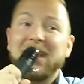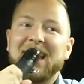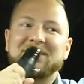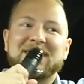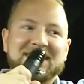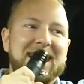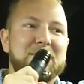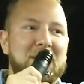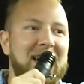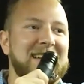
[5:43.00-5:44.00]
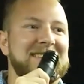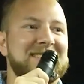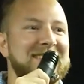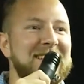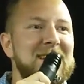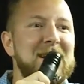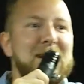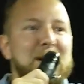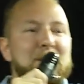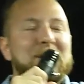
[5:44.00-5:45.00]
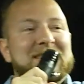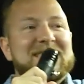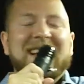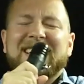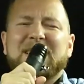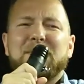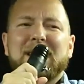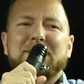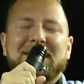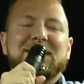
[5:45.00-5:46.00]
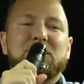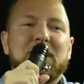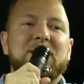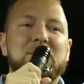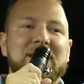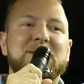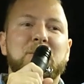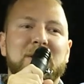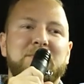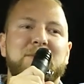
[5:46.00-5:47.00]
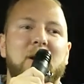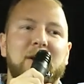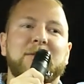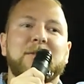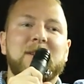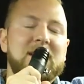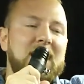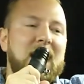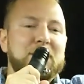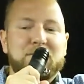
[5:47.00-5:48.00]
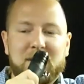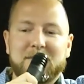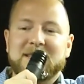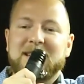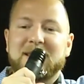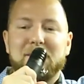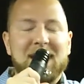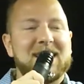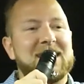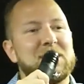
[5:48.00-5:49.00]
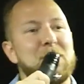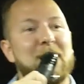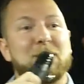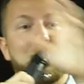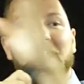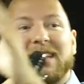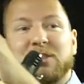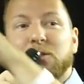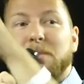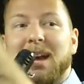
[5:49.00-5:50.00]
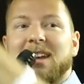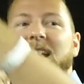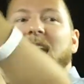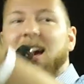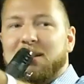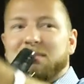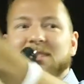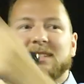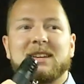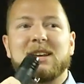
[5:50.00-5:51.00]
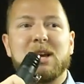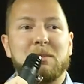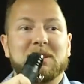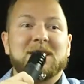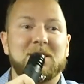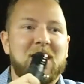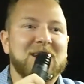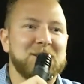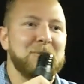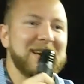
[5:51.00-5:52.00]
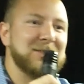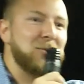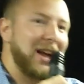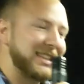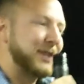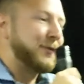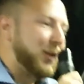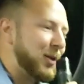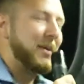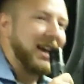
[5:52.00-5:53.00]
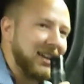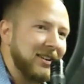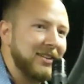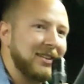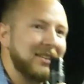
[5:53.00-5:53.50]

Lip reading: We have the same rights. But Second Amendment is where you get ripped off. I promise. In America, you have a right to bear arms. But in Russia, we get the right to full bear.